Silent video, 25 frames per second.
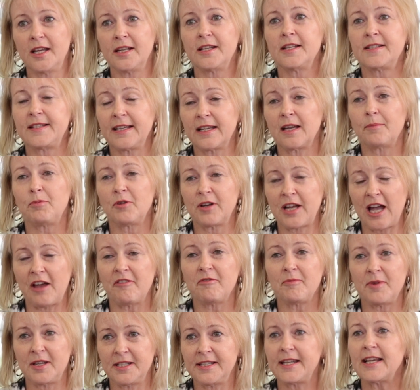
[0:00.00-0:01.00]
the Singapore
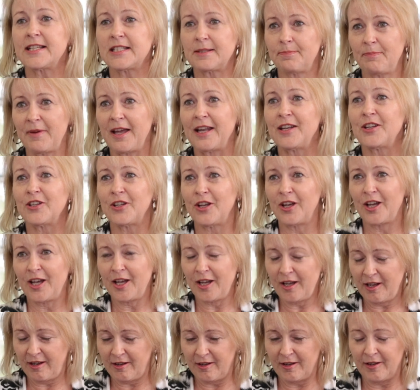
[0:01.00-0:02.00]
government does spend
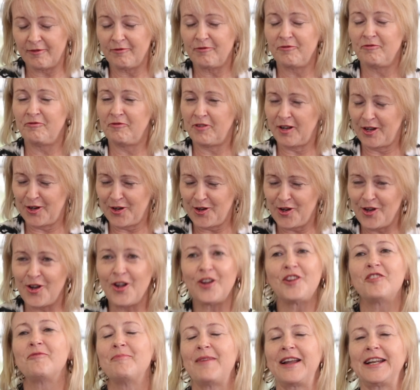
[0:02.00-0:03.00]
a
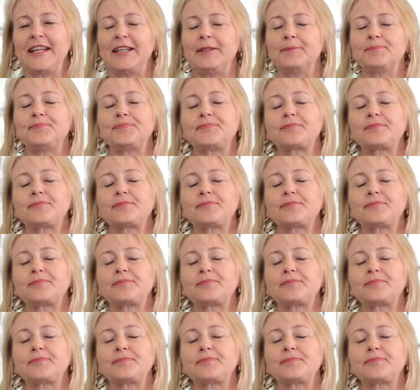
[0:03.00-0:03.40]
lot of money?